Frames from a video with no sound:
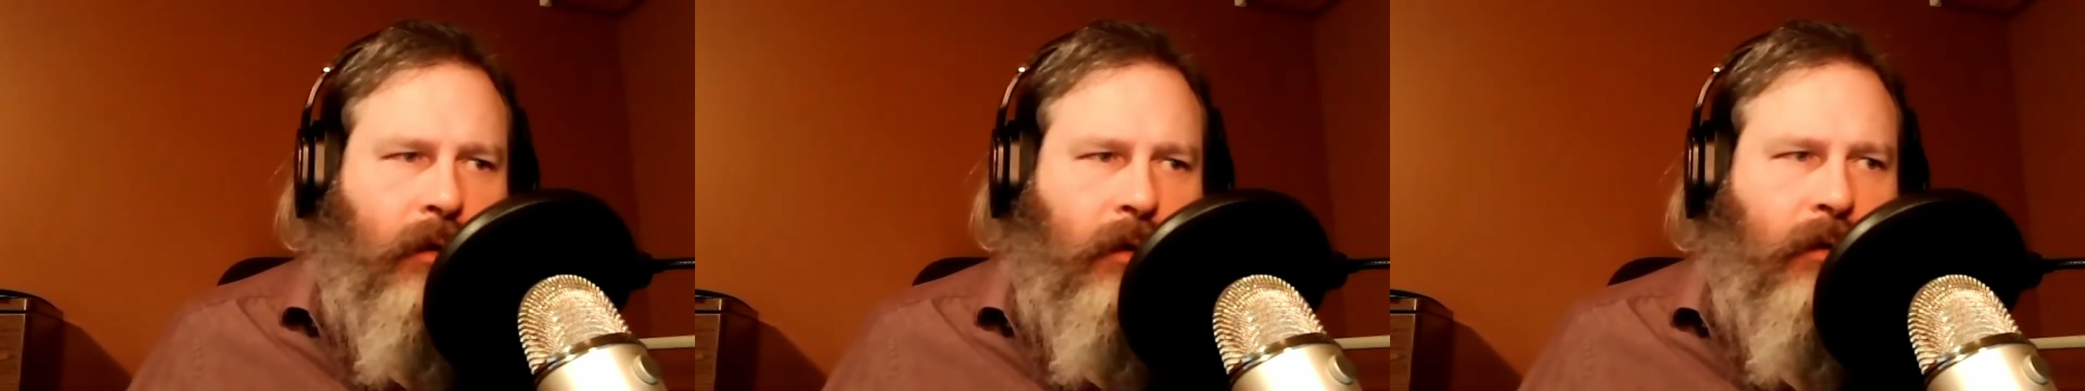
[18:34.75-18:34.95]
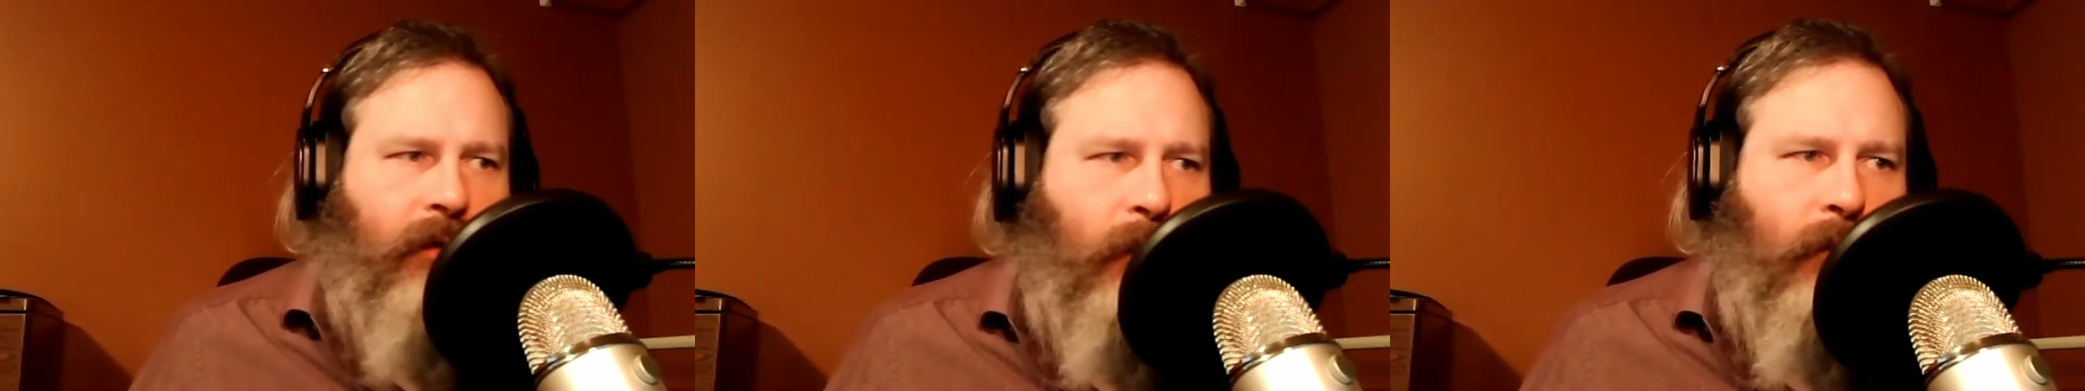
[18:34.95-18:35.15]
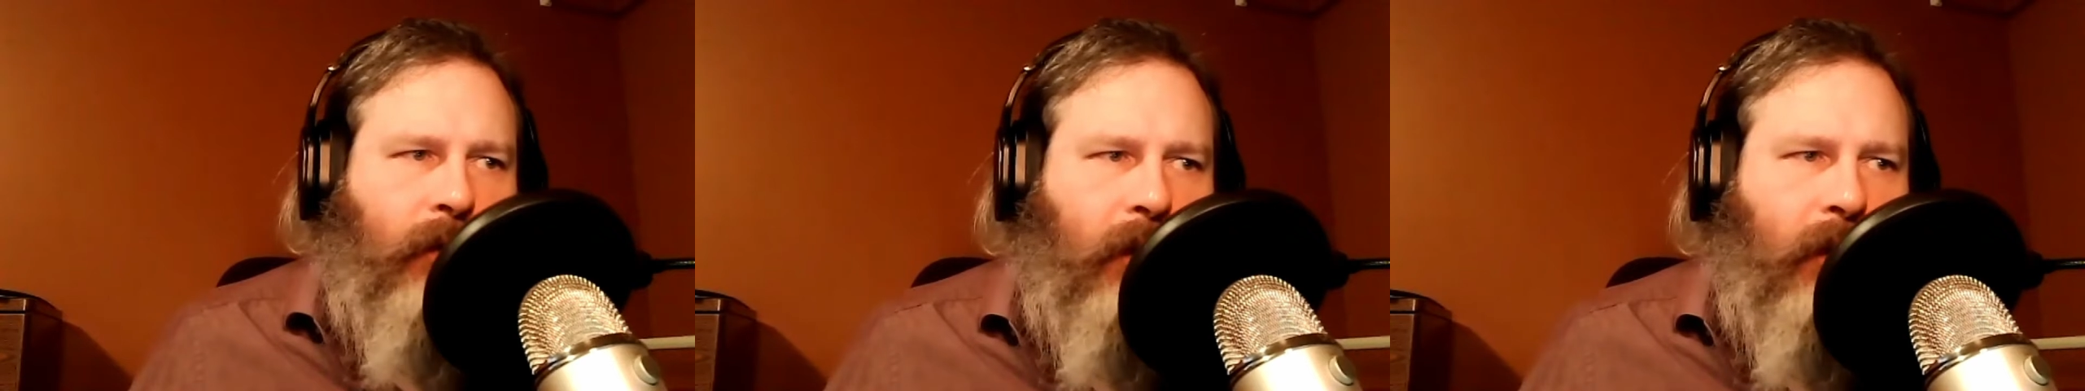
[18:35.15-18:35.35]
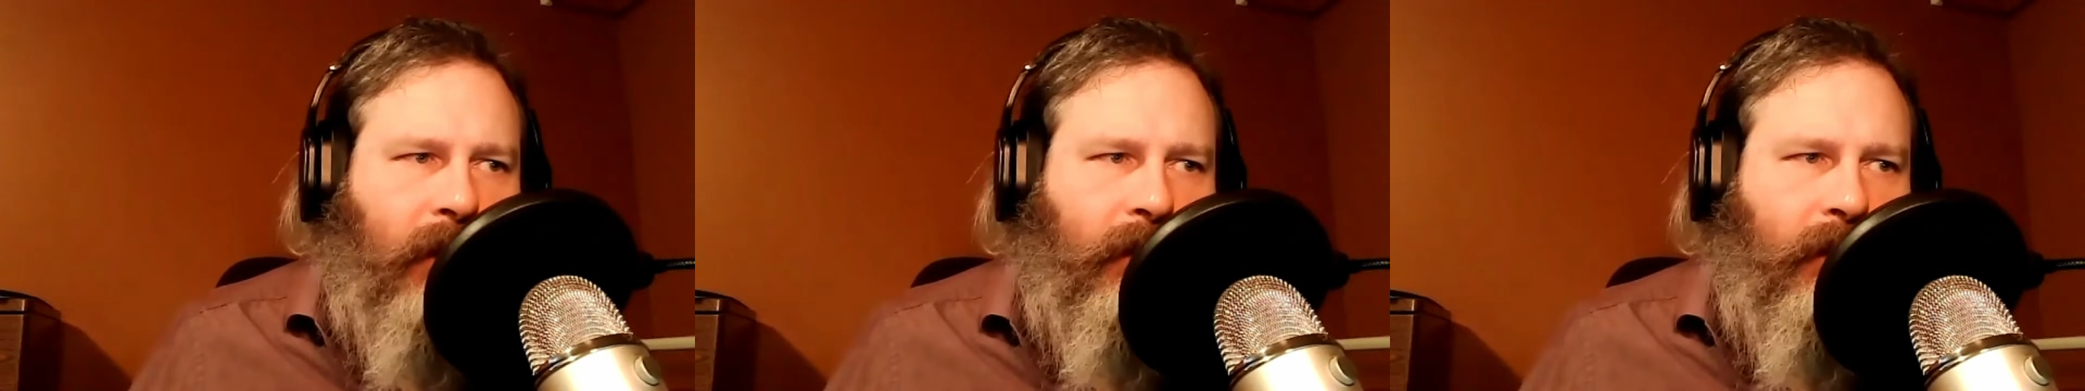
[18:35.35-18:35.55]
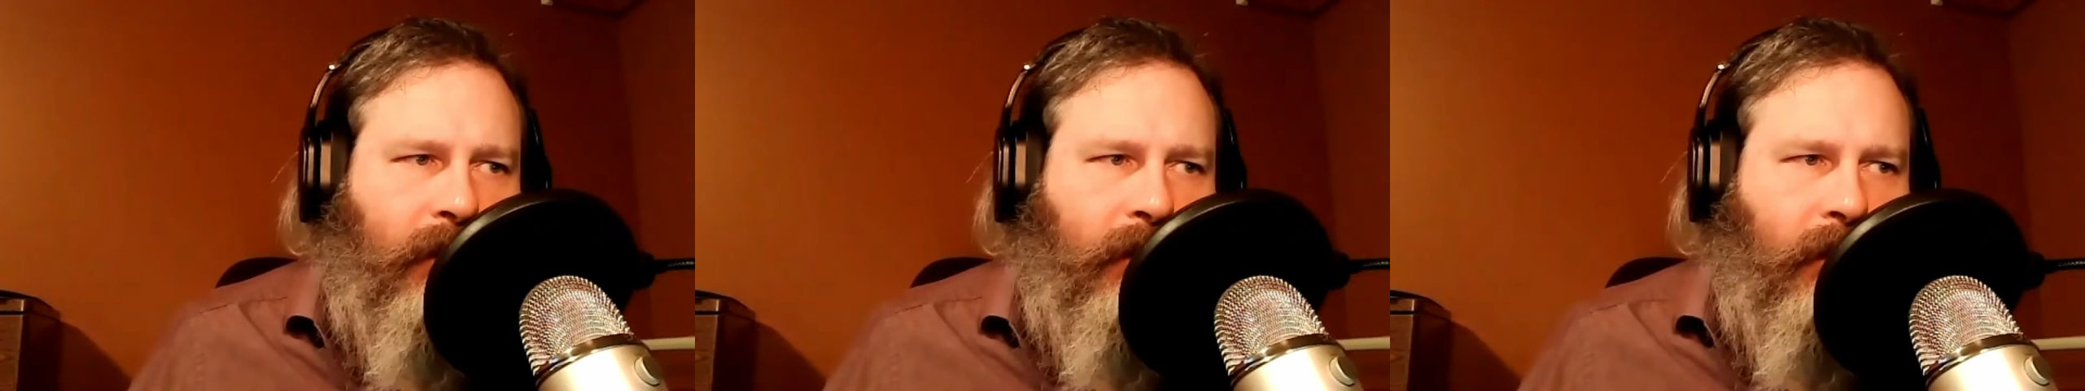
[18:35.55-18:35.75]

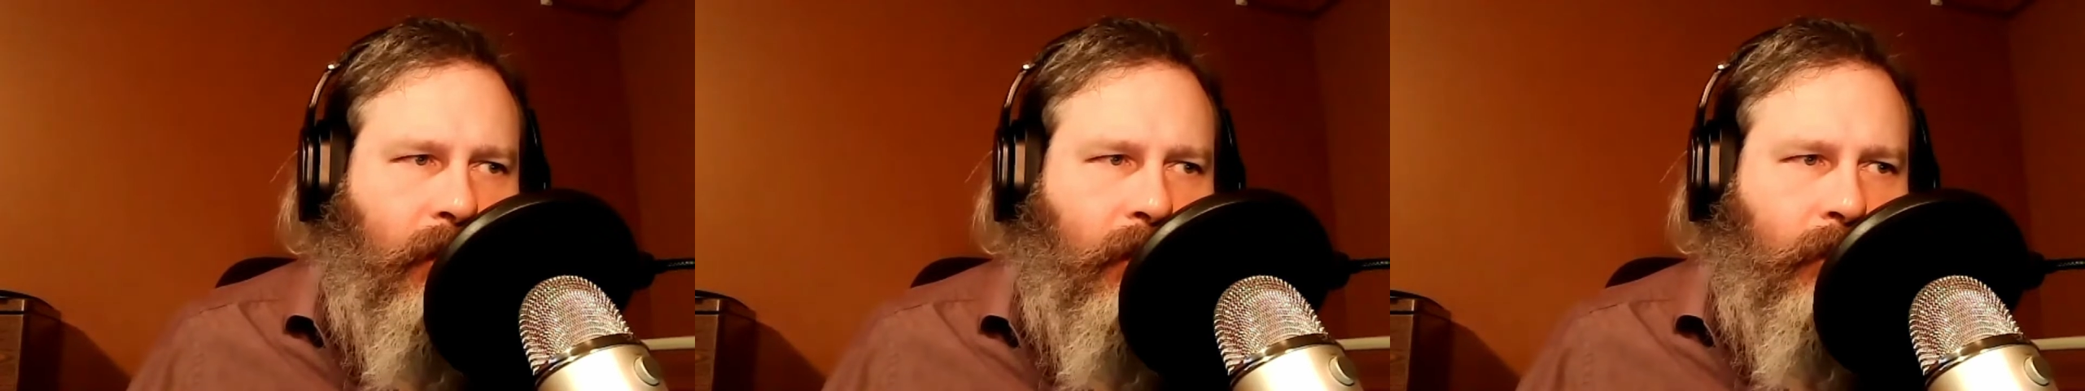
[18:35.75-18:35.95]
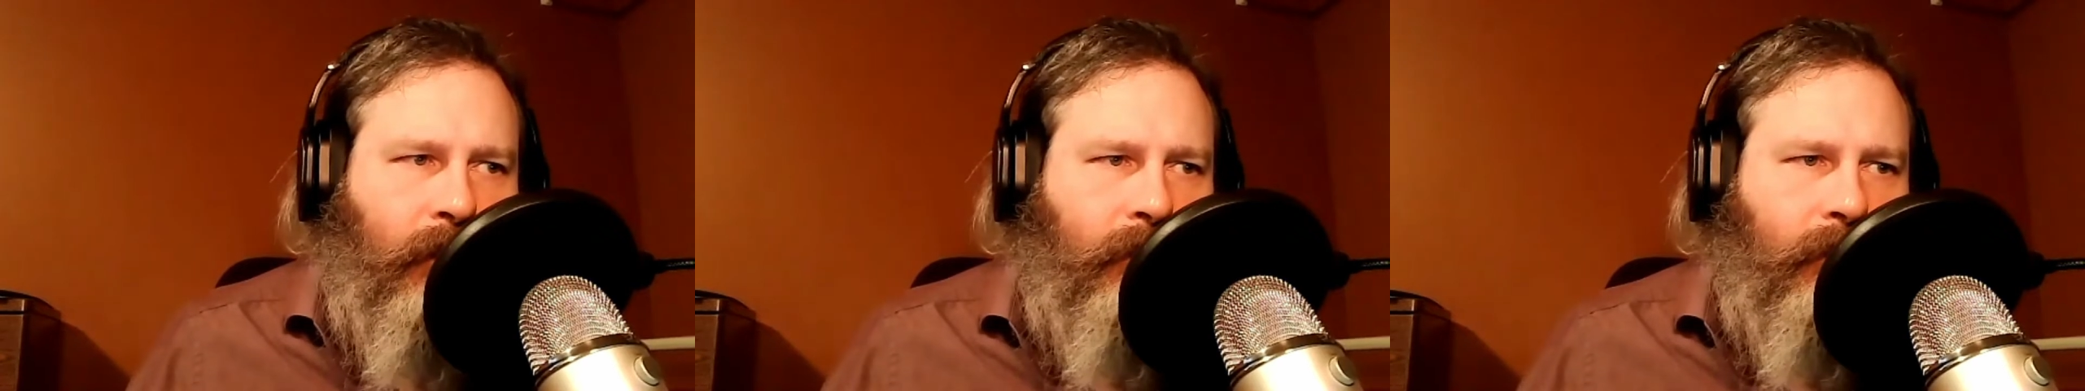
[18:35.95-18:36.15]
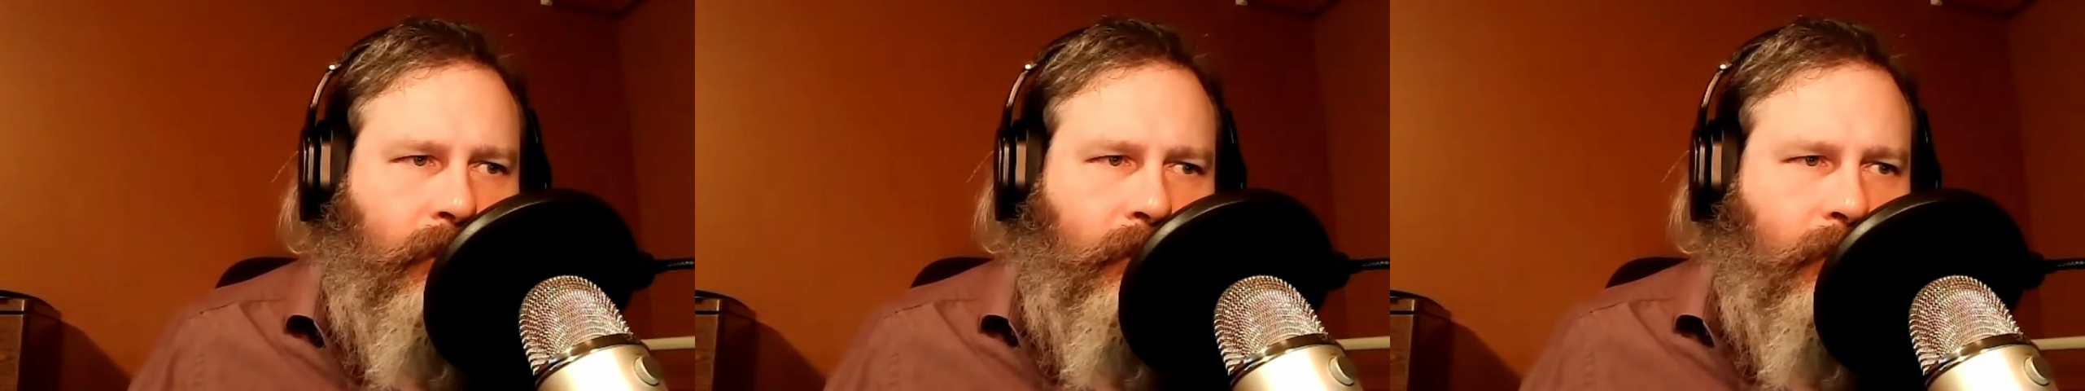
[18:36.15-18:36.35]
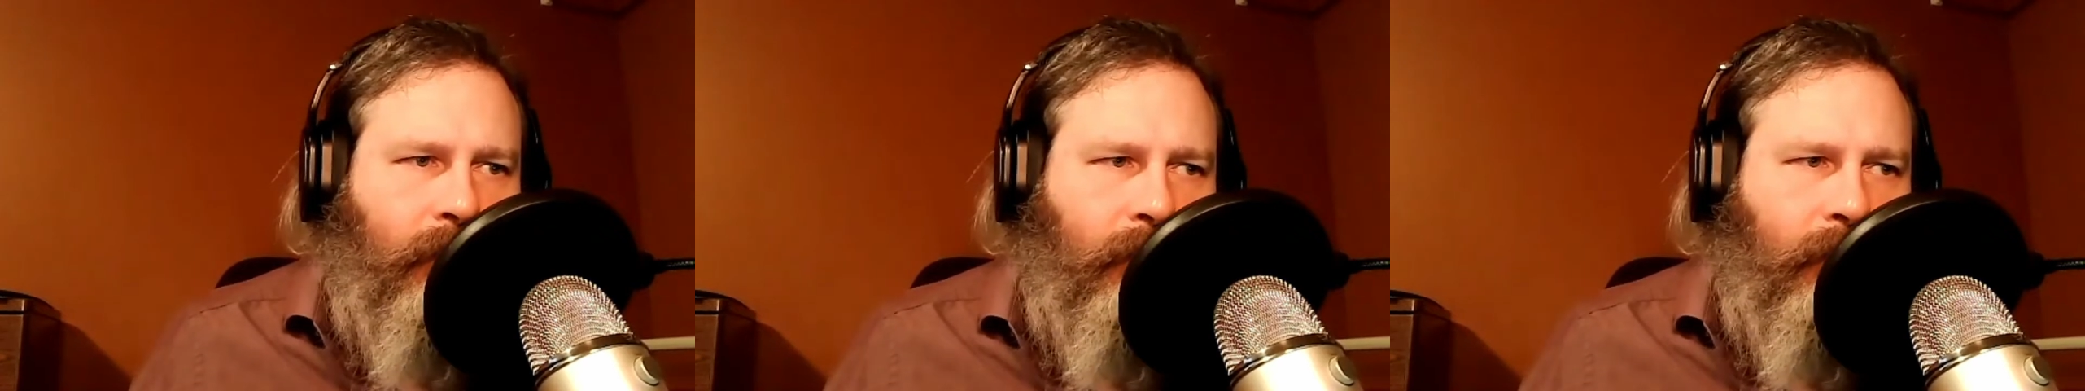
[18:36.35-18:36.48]
summarize you know